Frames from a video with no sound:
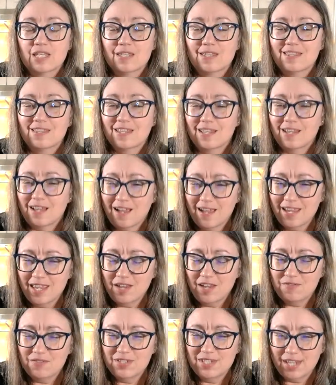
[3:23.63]
that I
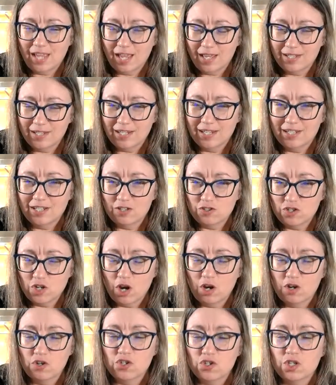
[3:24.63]
have done an
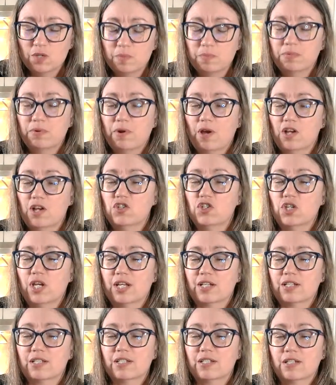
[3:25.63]
Intarsia
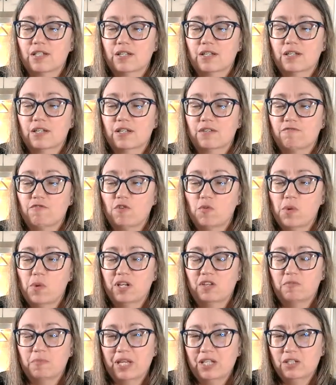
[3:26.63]
project for one
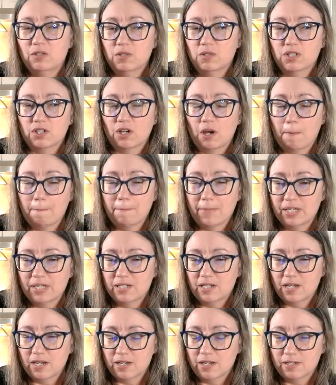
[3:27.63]
of my New Start
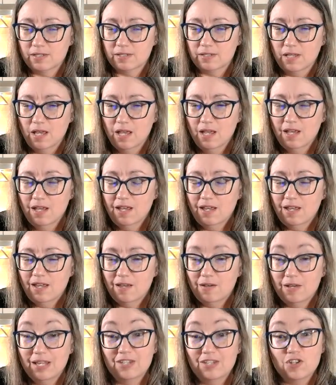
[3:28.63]
Mondays.
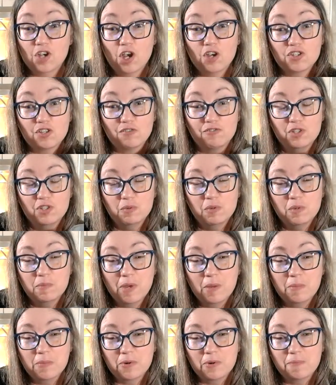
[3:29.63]
Intarsia, if you
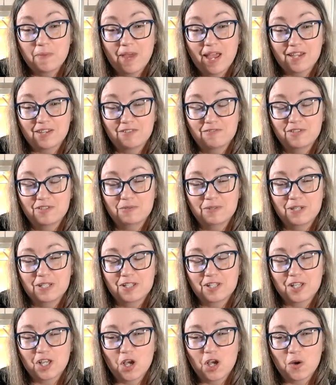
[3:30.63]
remember back a few weeks
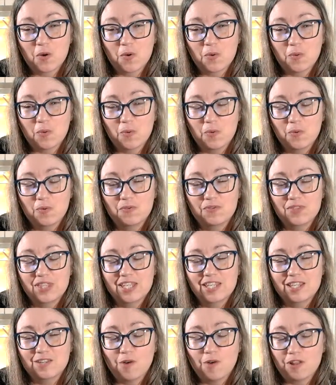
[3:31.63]
ago,
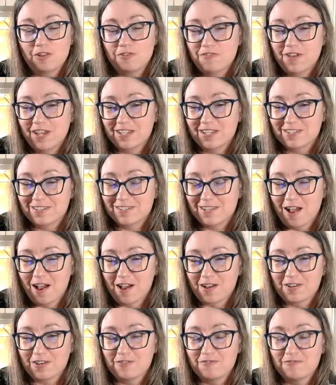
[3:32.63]
the qualifying
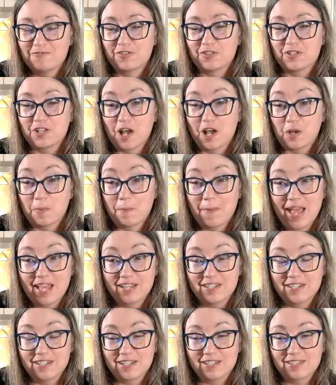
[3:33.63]
sock for Sock
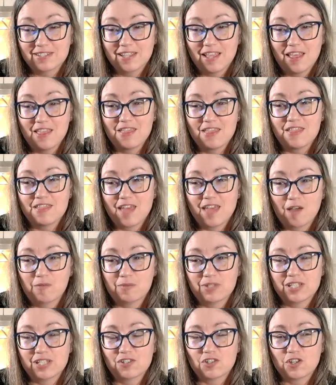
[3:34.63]
Madness, that
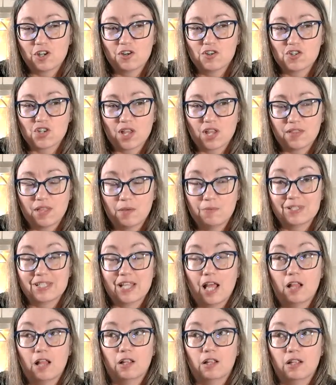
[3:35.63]
was Intarsia. That was
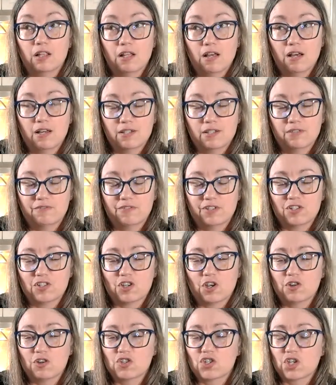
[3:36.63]
a lot of
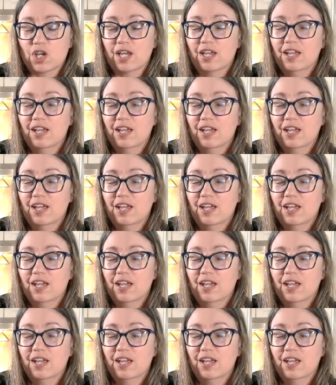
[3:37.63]
Intarsia.